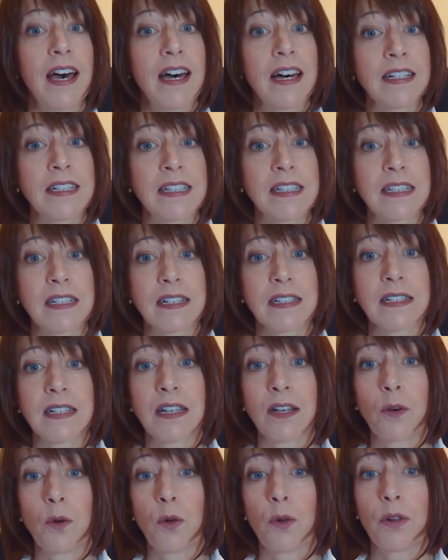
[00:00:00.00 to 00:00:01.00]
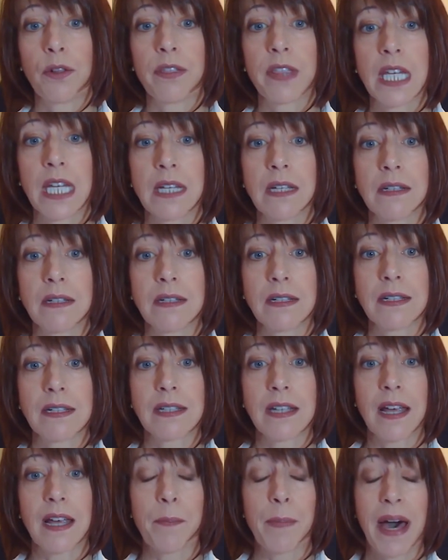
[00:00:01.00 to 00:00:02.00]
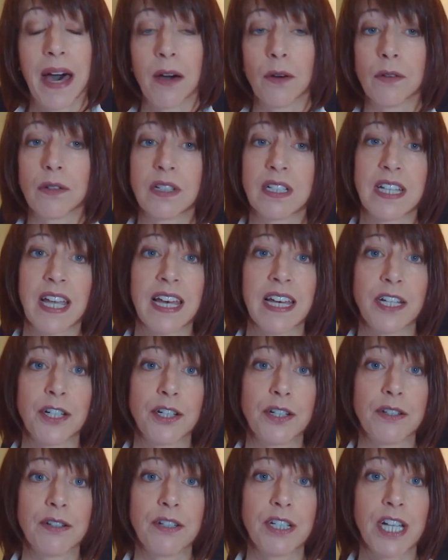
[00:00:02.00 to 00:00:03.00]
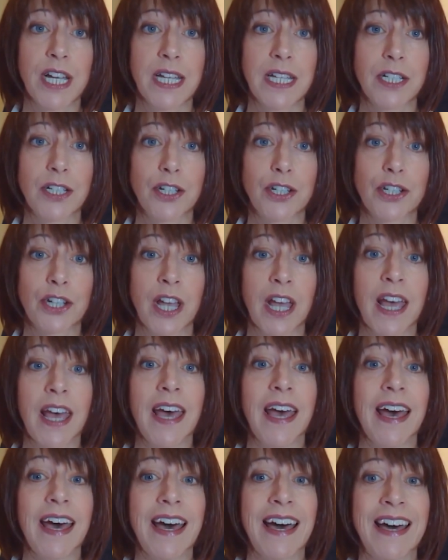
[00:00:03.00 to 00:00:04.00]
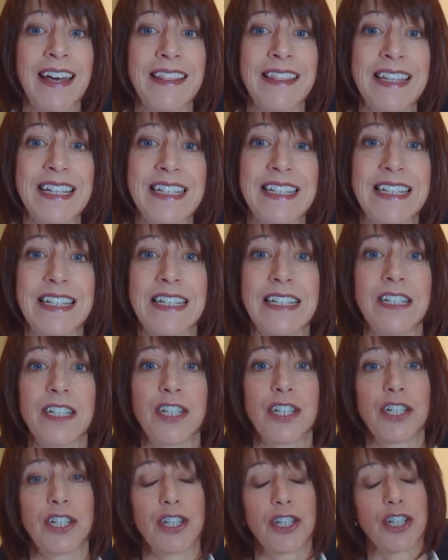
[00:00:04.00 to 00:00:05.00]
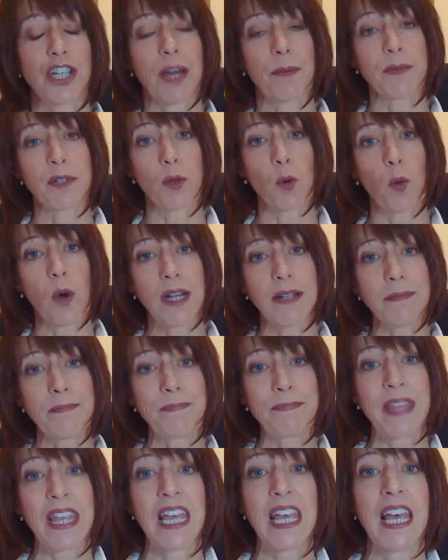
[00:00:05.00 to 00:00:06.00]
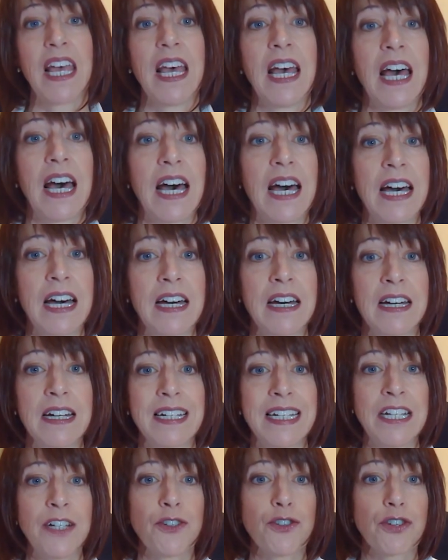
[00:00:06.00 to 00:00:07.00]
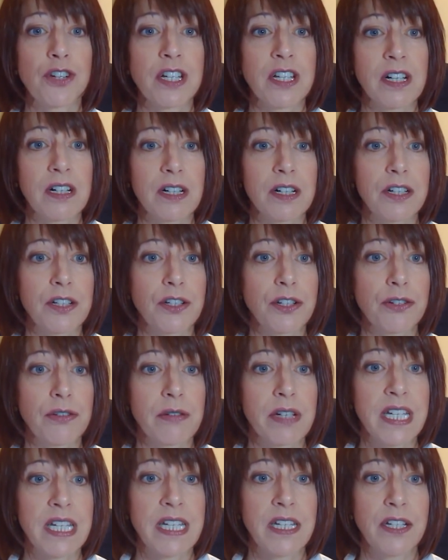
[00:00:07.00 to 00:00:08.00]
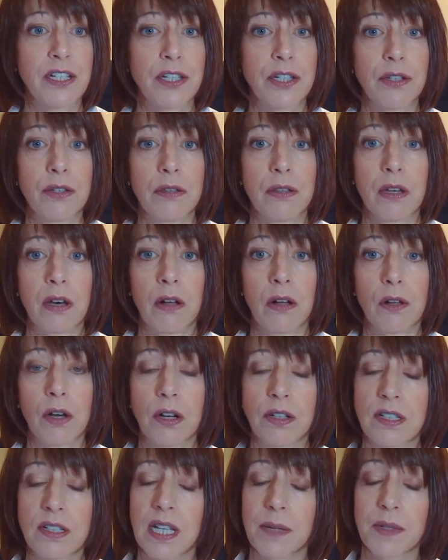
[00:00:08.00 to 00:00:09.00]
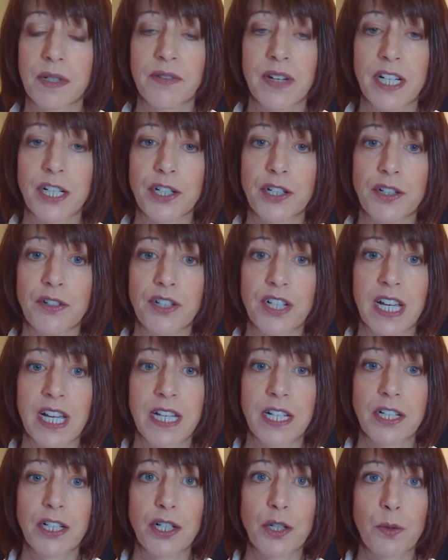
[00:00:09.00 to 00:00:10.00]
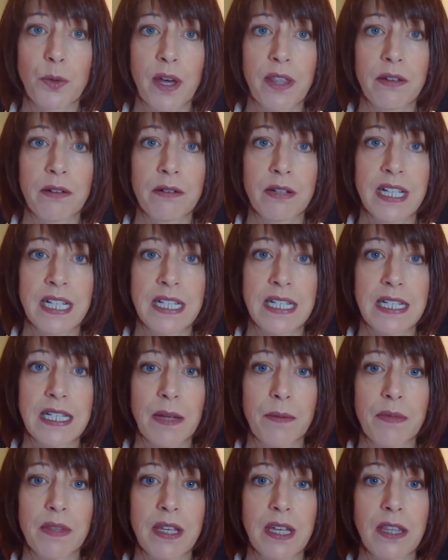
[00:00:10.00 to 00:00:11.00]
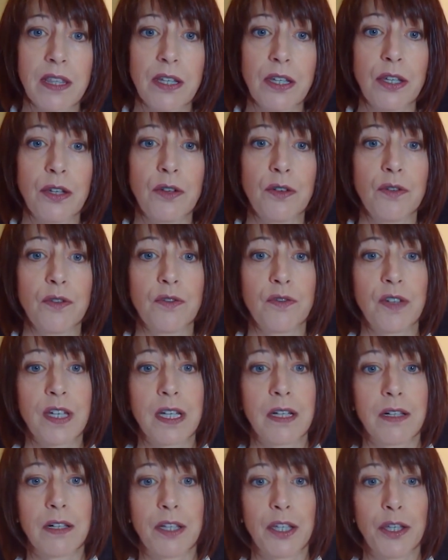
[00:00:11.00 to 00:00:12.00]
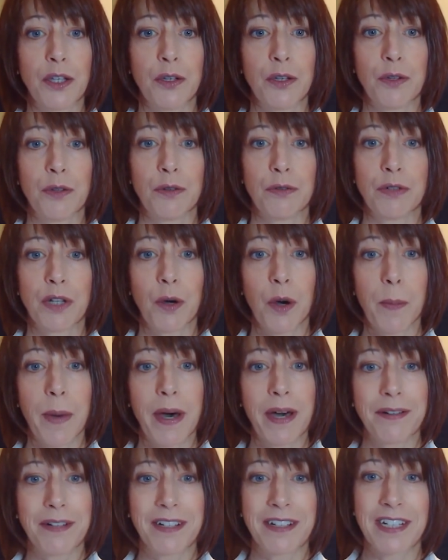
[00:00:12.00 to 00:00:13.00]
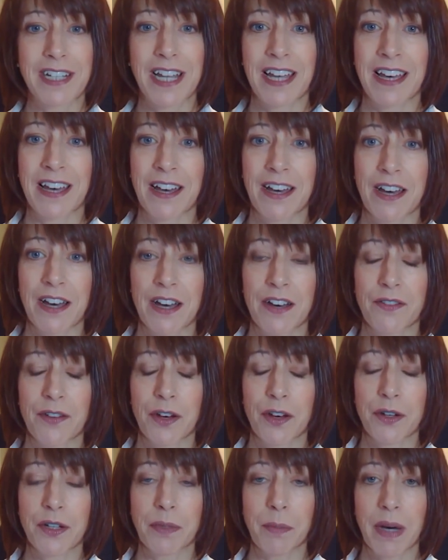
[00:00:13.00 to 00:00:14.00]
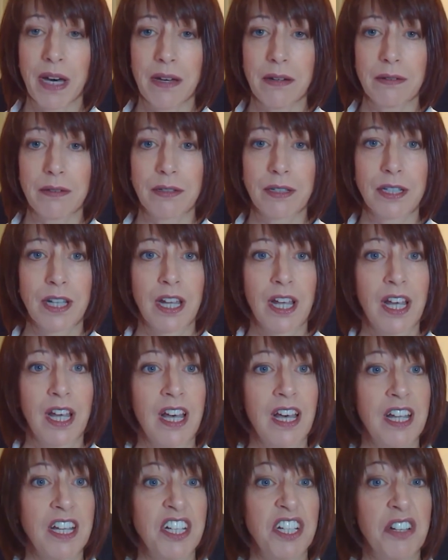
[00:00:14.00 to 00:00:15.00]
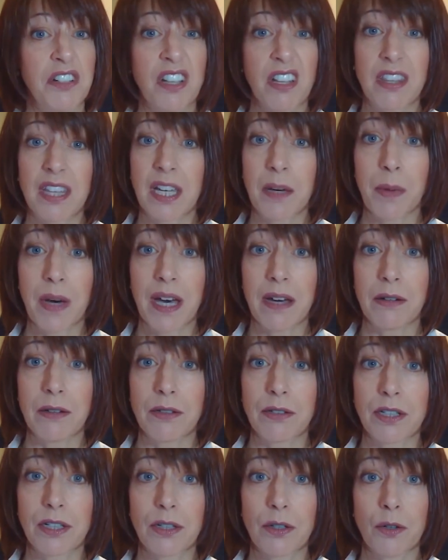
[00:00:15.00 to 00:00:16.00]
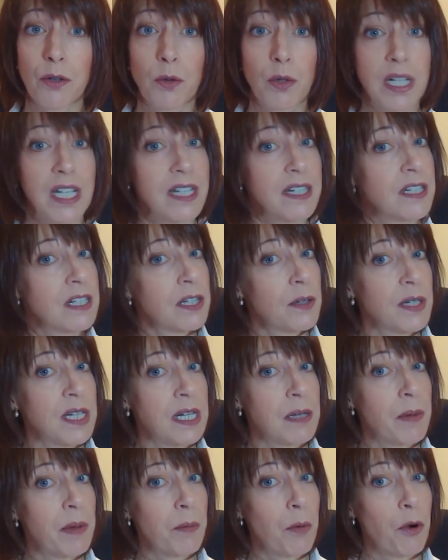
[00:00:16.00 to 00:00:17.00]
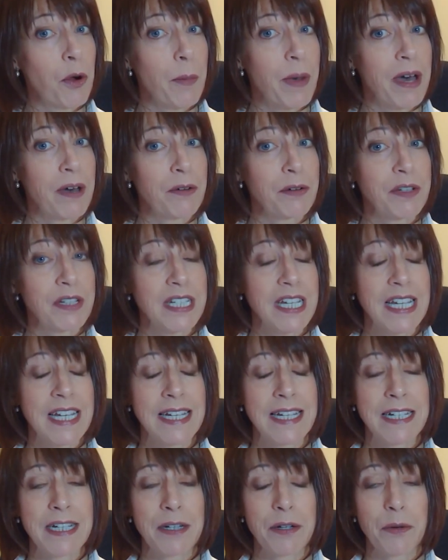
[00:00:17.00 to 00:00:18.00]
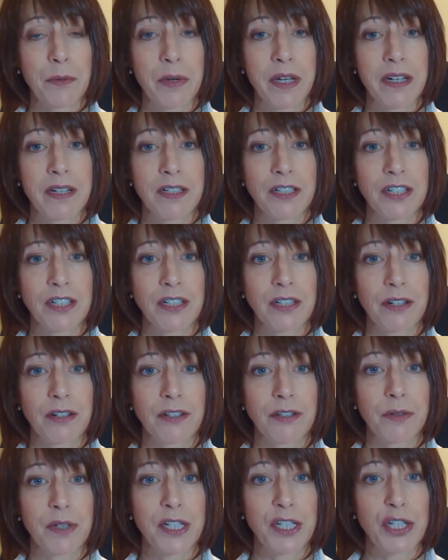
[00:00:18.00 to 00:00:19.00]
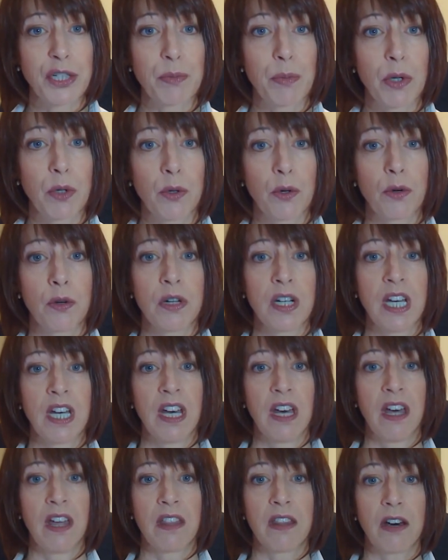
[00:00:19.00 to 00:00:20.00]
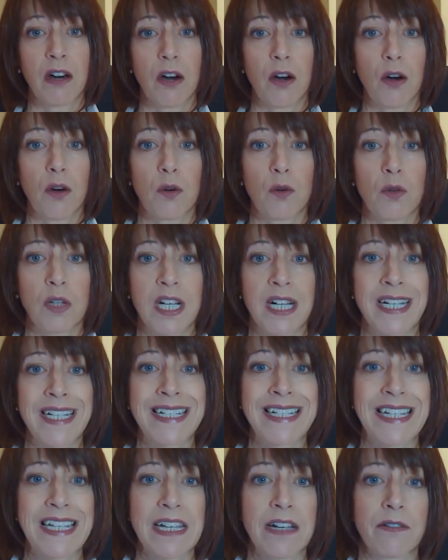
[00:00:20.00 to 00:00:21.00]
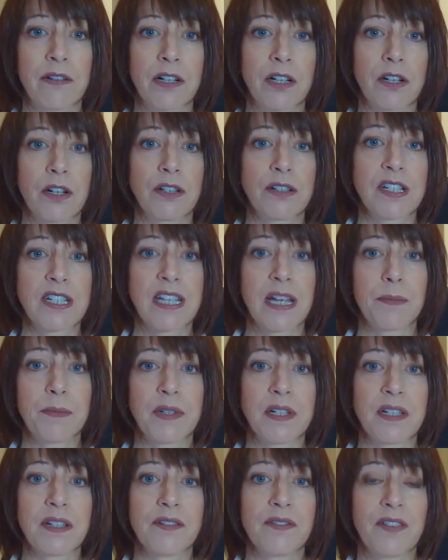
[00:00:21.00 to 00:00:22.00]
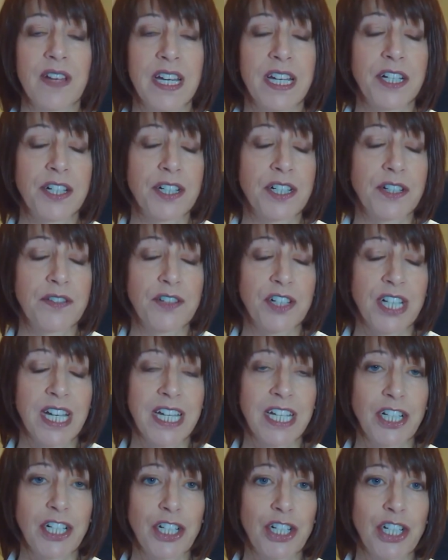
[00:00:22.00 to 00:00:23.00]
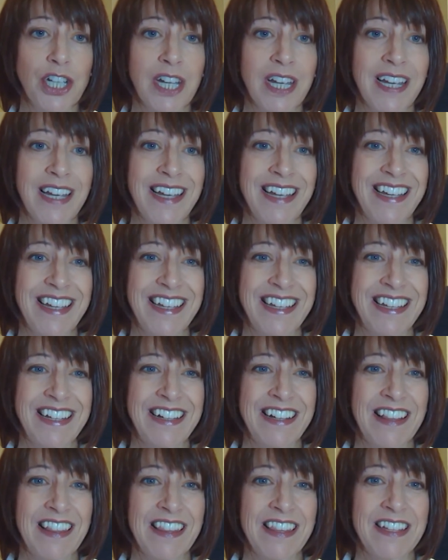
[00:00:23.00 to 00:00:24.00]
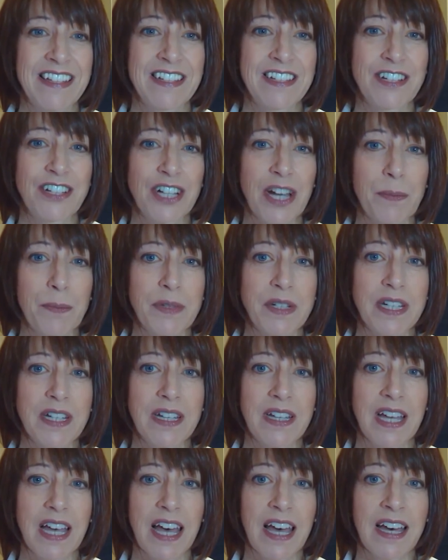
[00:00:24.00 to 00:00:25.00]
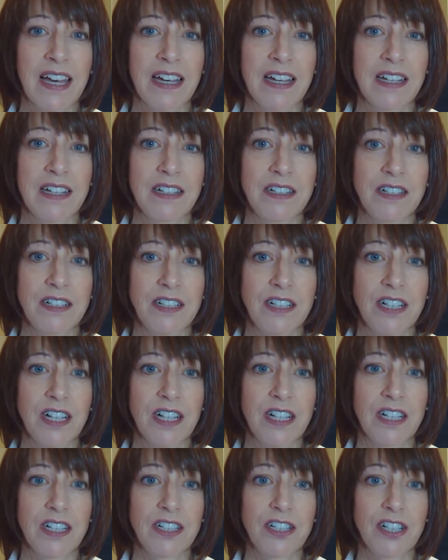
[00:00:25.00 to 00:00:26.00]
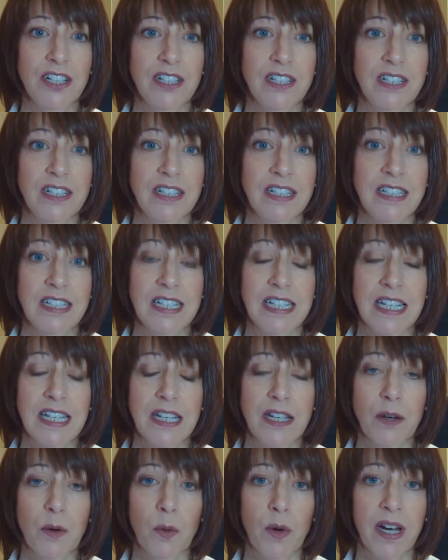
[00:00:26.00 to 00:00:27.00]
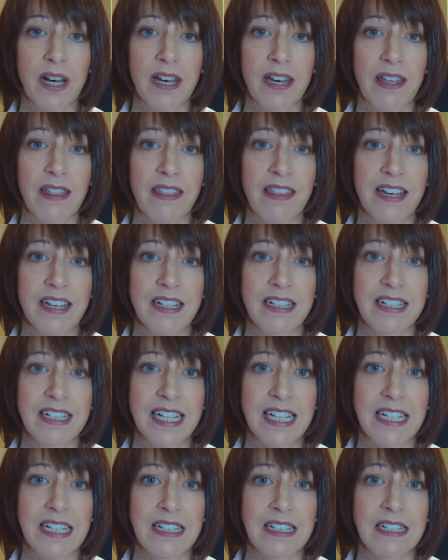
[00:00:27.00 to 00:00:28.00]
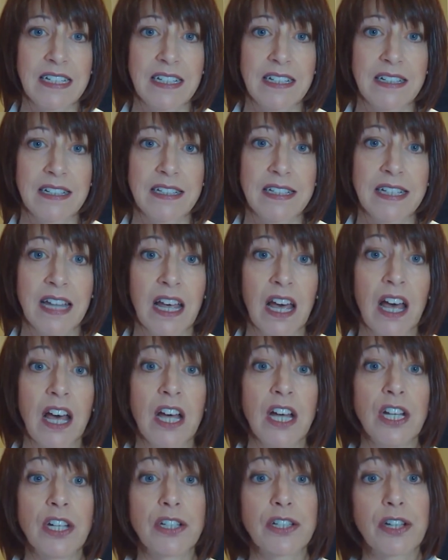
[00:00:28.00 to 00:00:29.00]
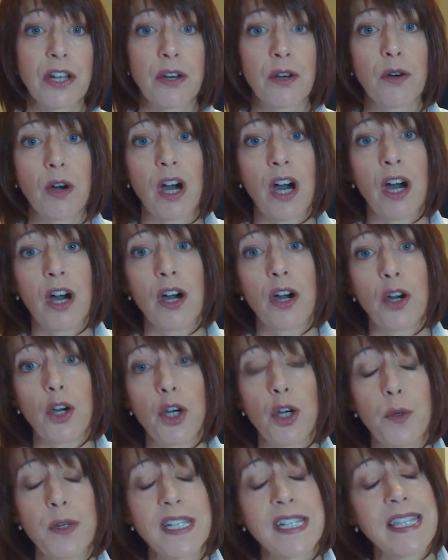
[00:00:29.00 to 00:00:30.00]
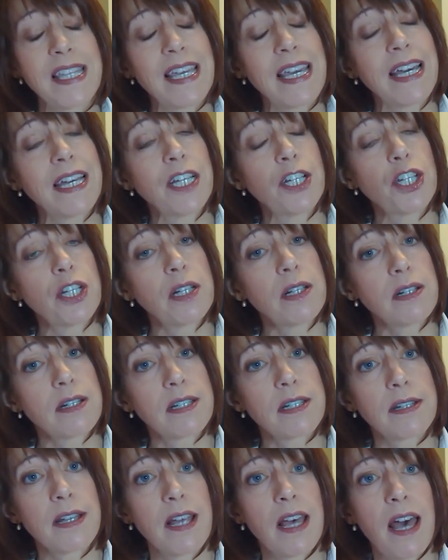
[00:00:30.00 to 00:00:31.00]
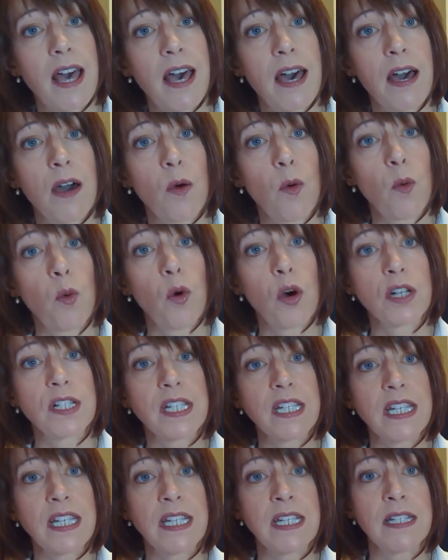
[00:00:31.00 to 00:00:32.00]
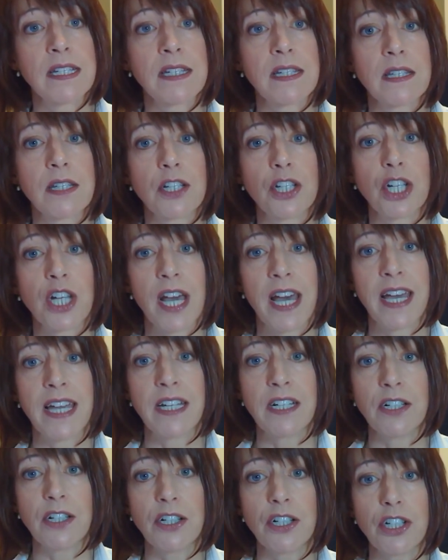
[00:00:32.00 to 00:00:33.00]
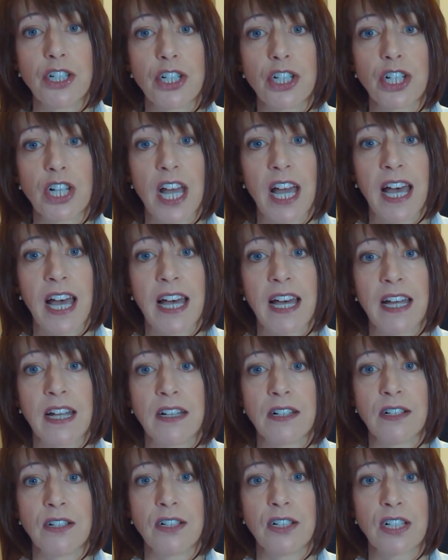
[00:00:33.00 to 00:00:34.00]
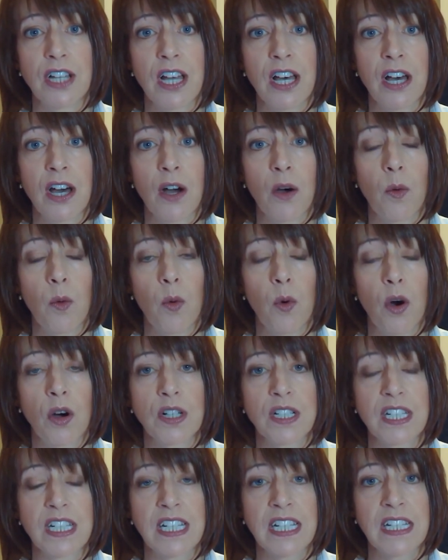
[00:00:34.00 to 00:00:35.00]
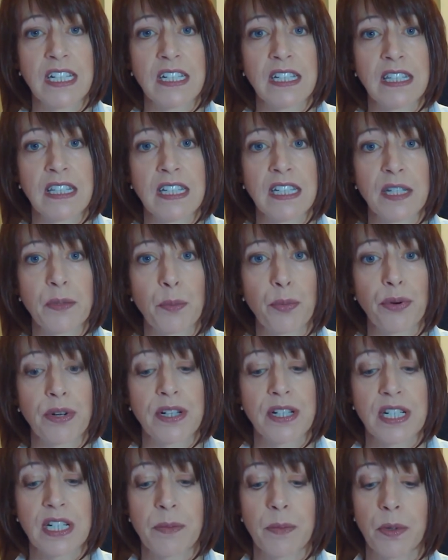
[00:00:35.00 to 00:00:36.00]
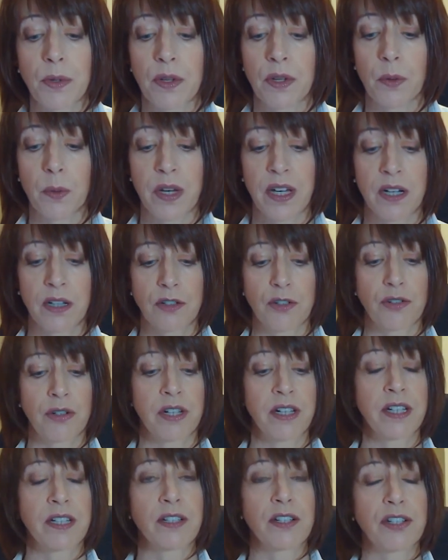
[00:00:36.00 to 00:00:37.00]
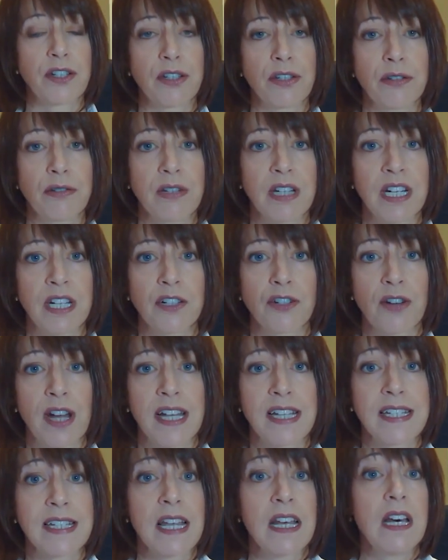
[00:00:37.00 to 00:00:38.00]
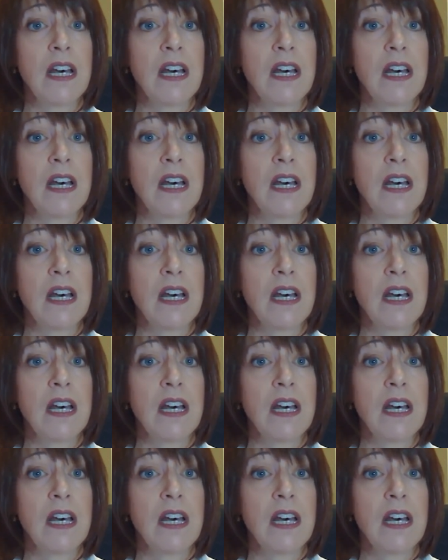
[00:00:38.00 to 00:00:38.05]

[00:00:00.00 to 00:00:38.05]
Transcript: discussing all things about Agent of Change. And this is chapter 1, introductory to the whole concept of Agent of Change, whether it's something that you feel you know about, have heard about, know nothing about, or would like to know a little bit more about. We are just going to explore the whole idea and concept of Agent of Change in this chapter and just see where that takes us. So who is the agent? What is the change? And what is this principle that we are trying to address?